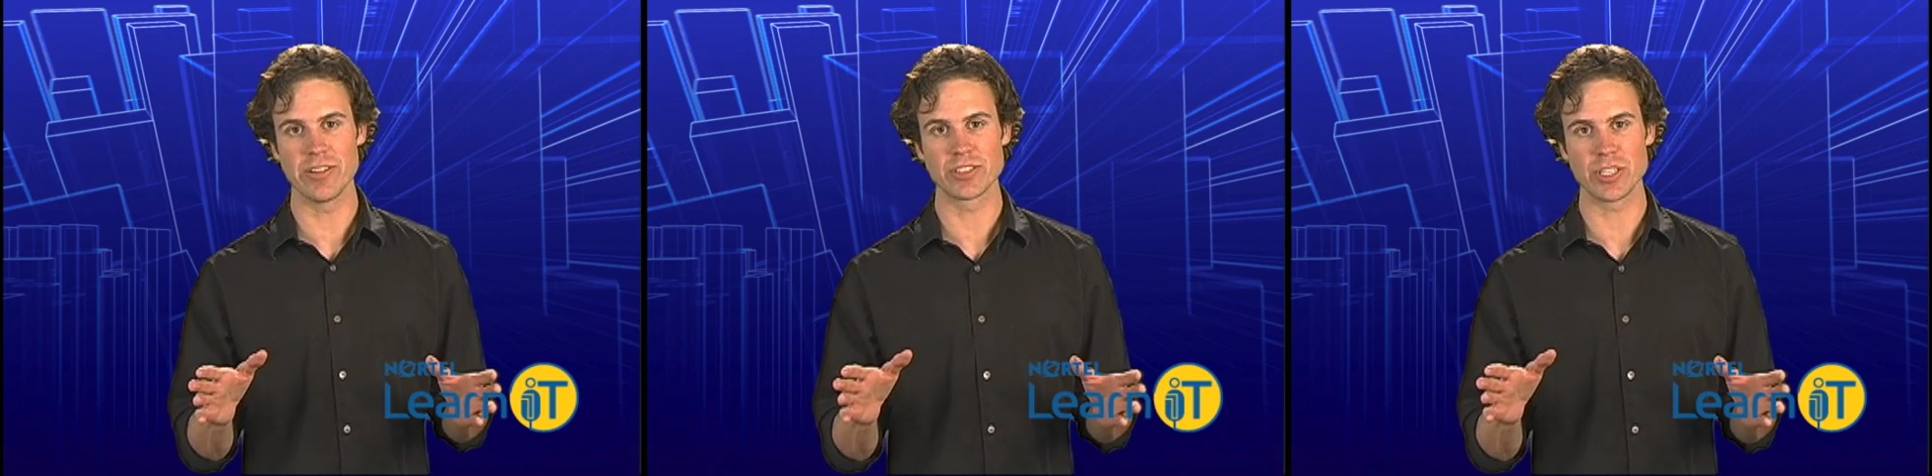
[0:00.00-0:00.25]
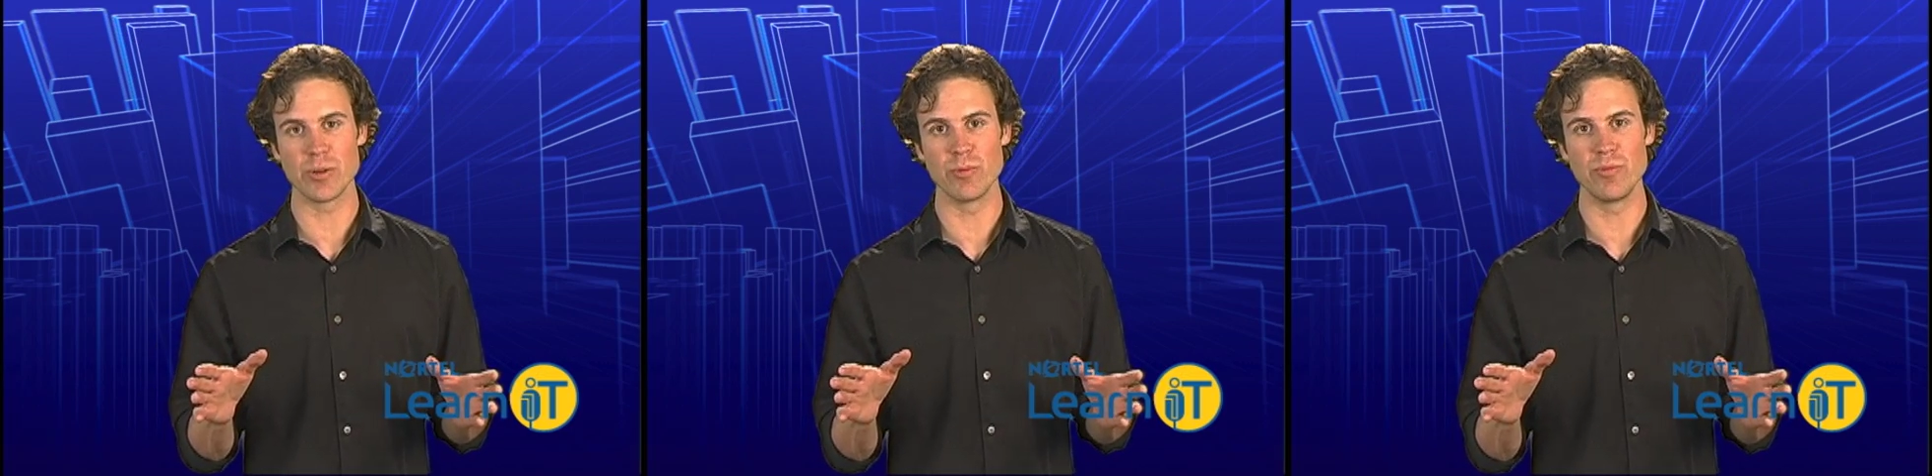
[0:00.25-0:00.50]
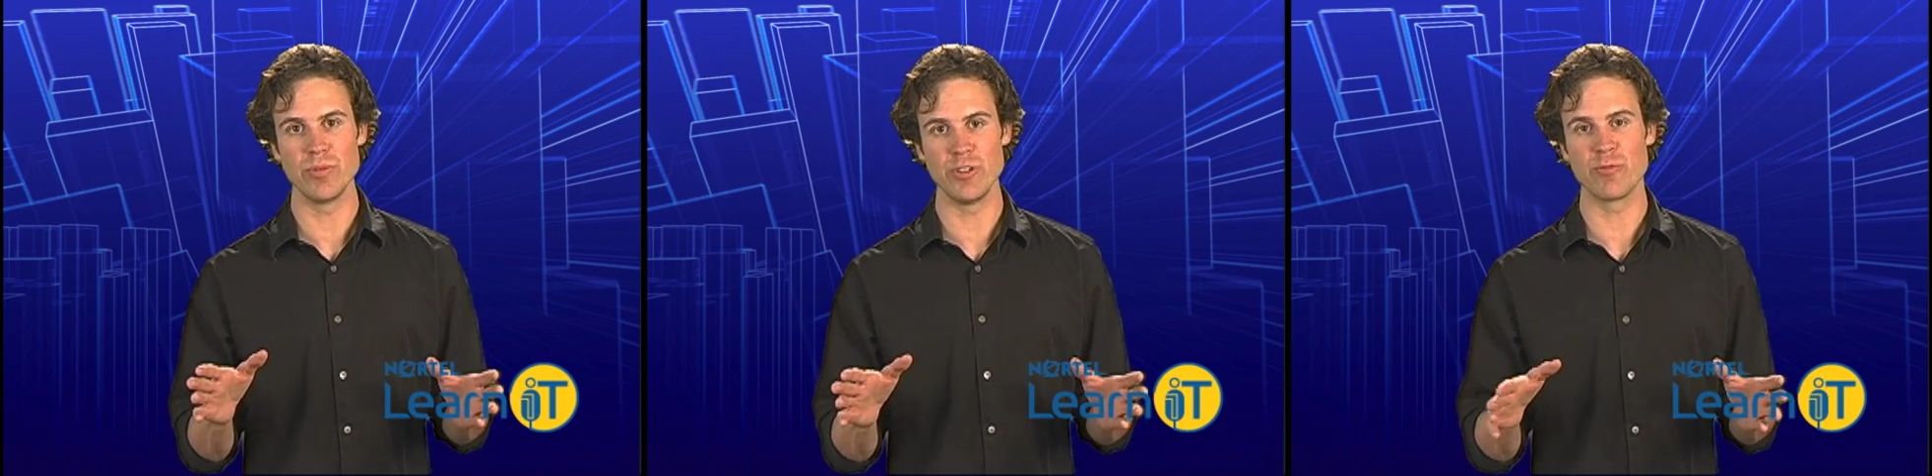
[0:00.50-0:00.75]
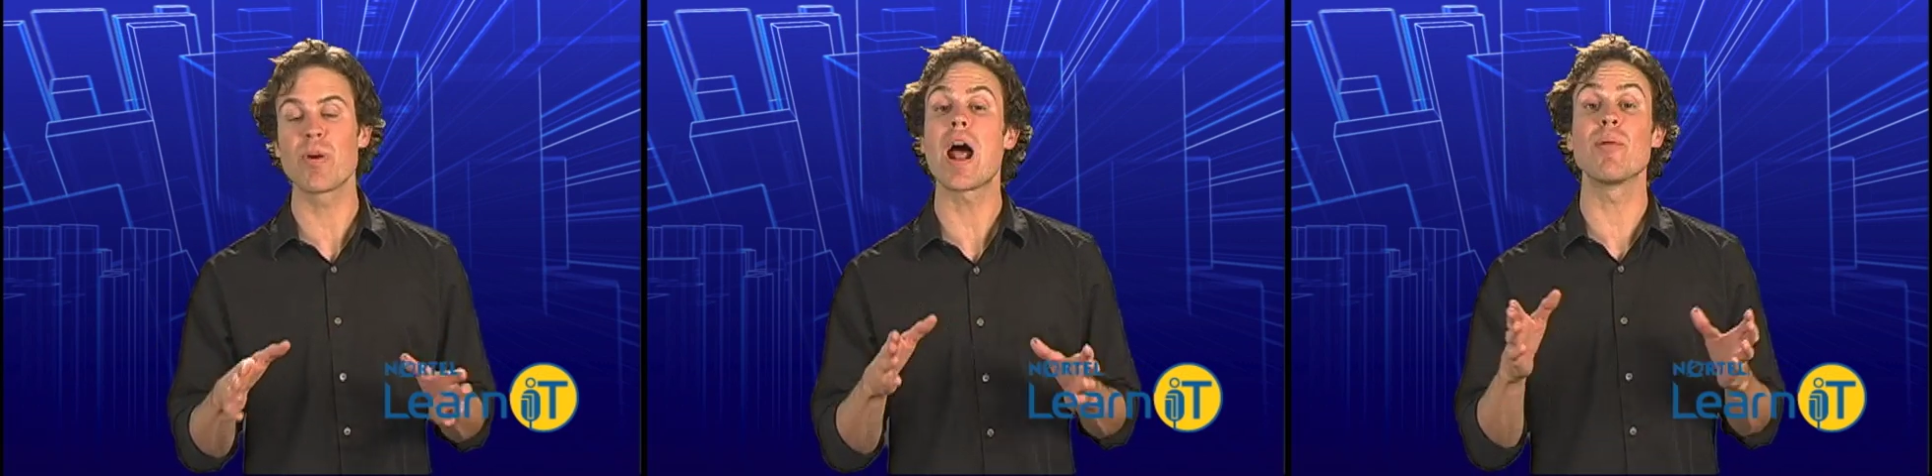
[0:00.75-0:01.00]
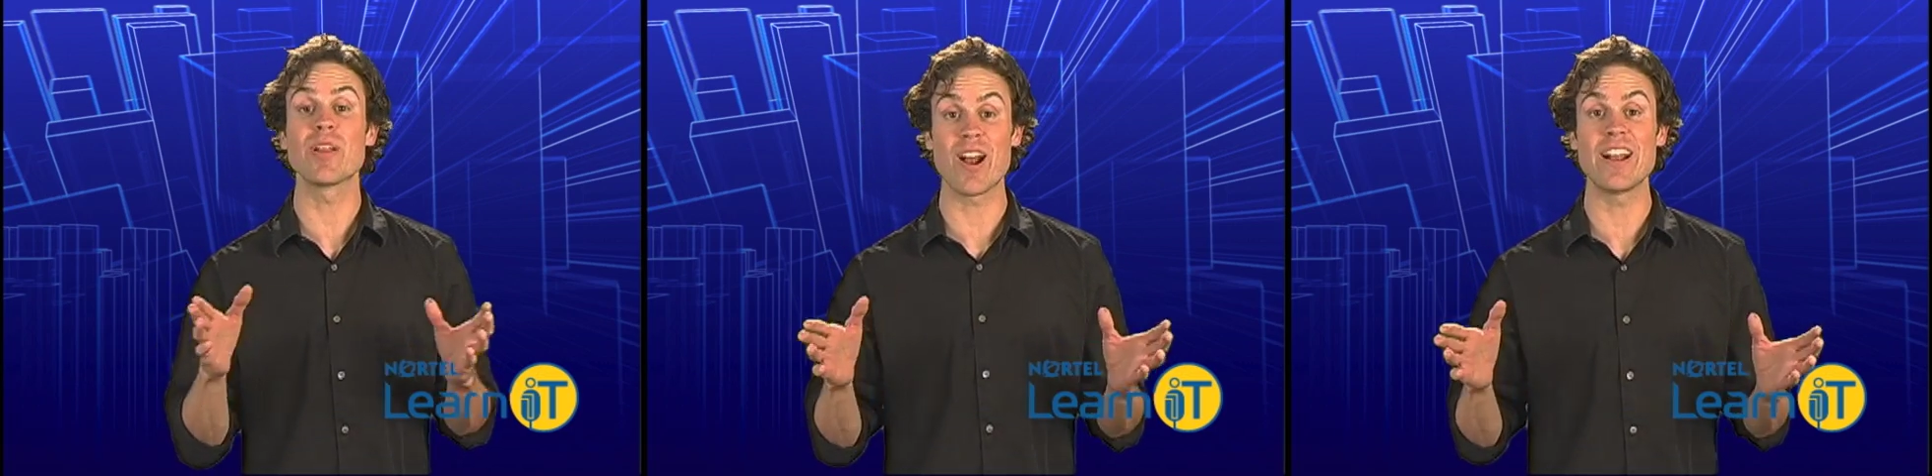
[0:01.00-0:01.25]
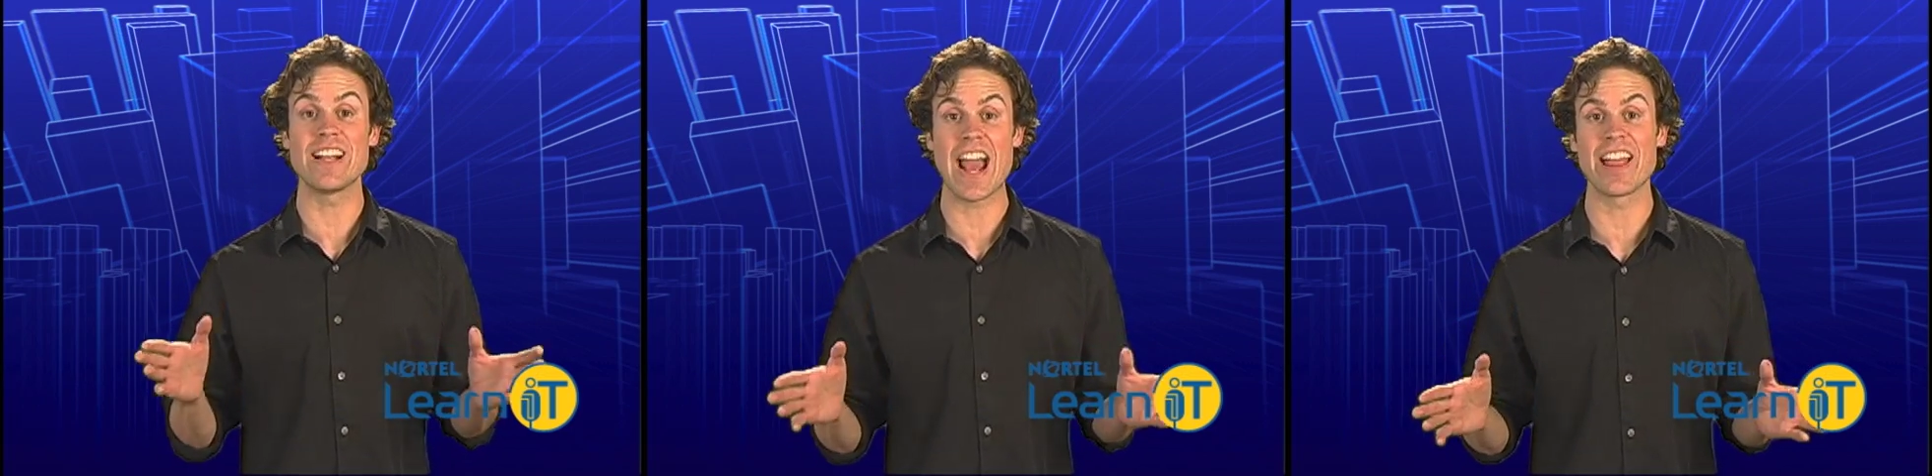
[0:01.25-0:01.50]
so you've probably
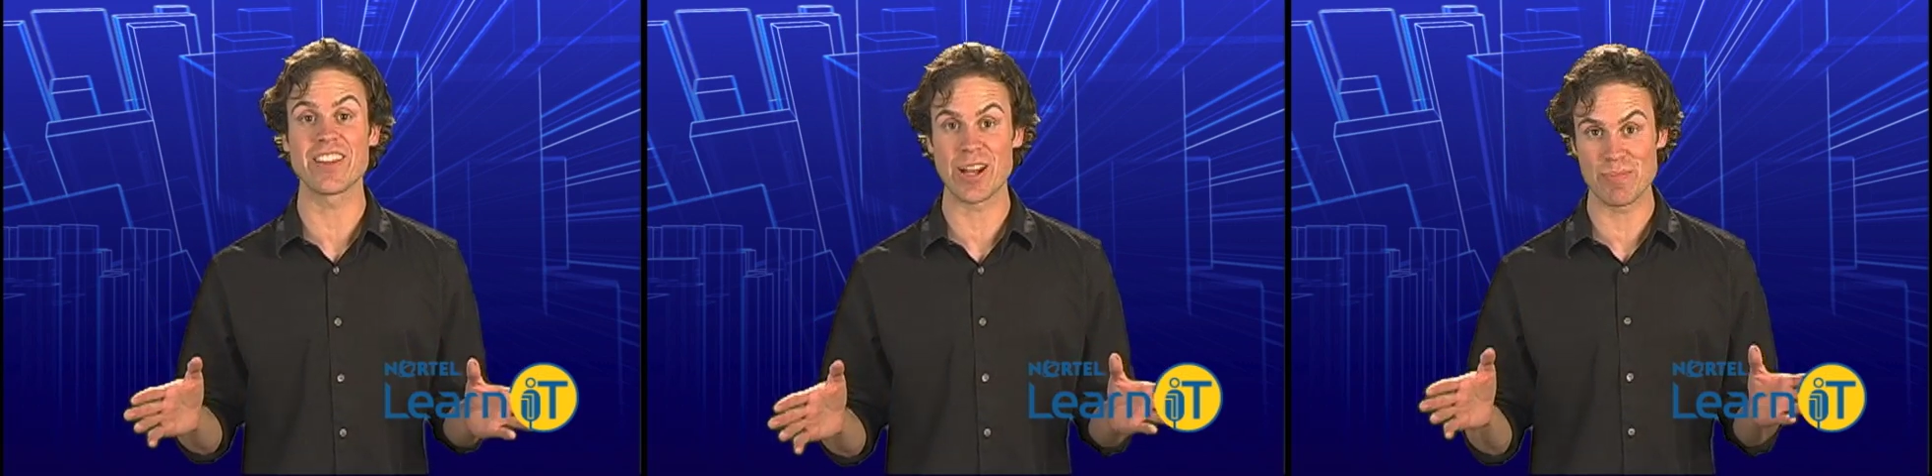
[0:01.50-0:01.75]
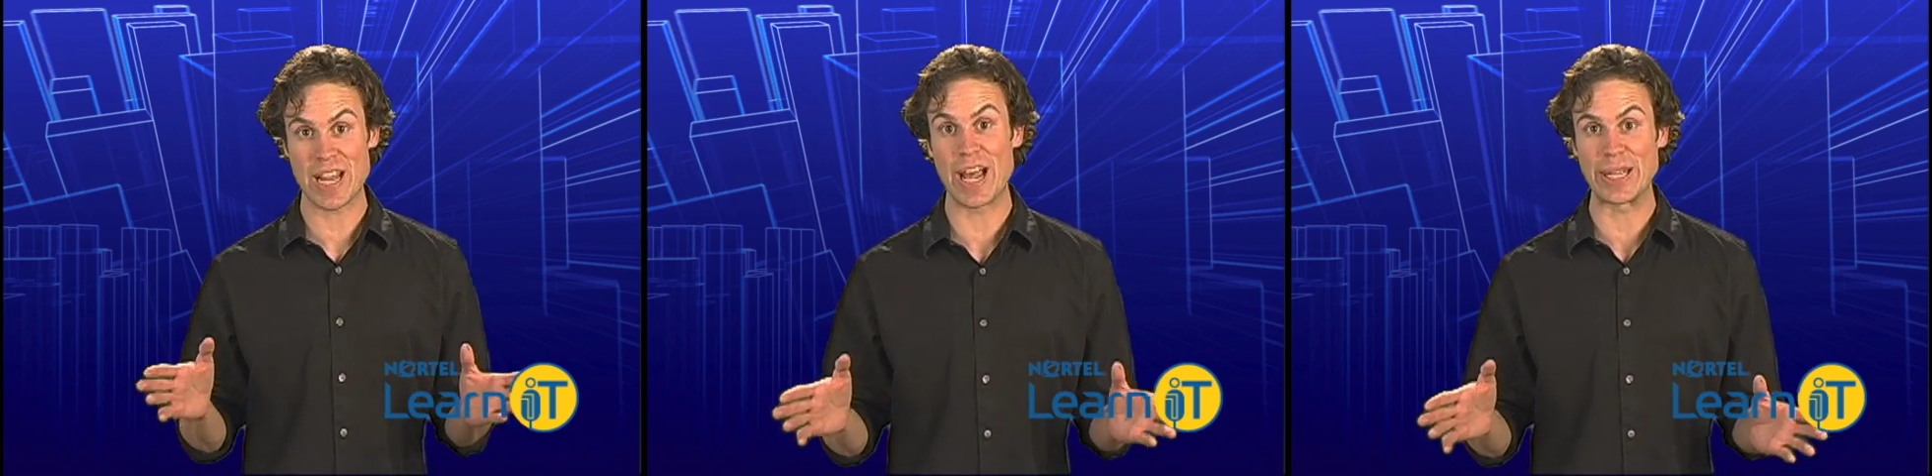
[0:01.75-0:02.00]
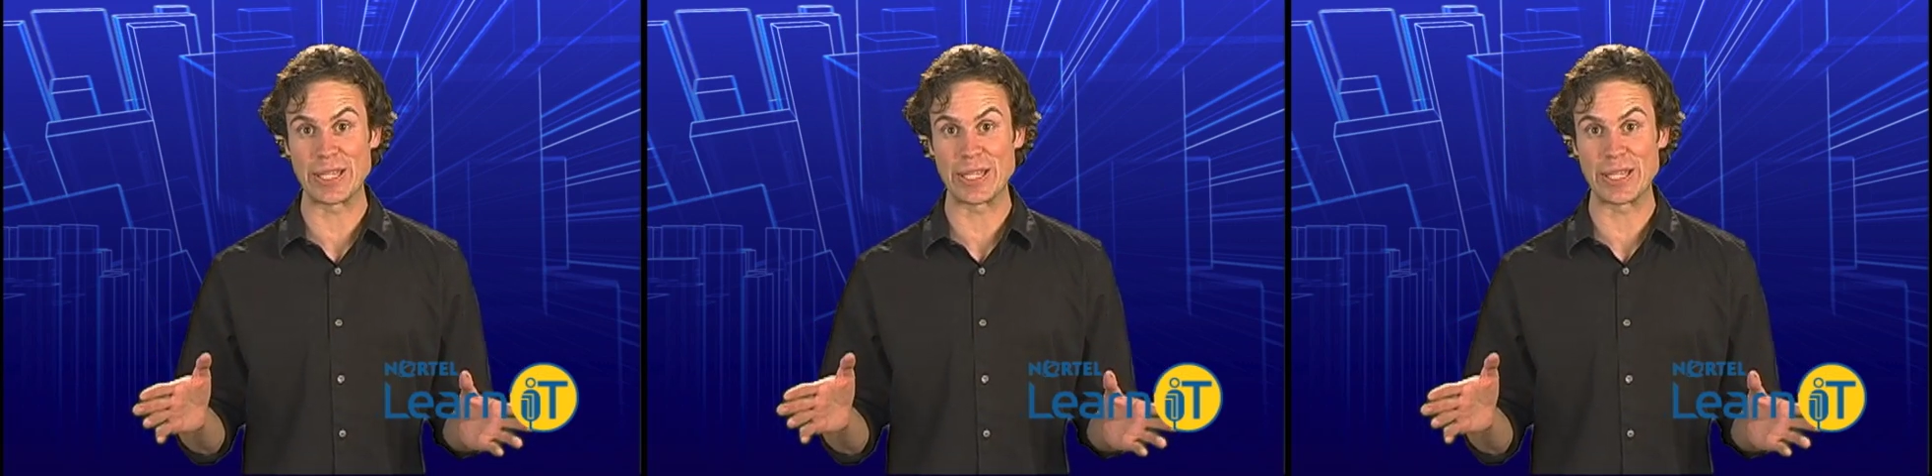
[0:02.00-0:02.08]
already gathered I'm telling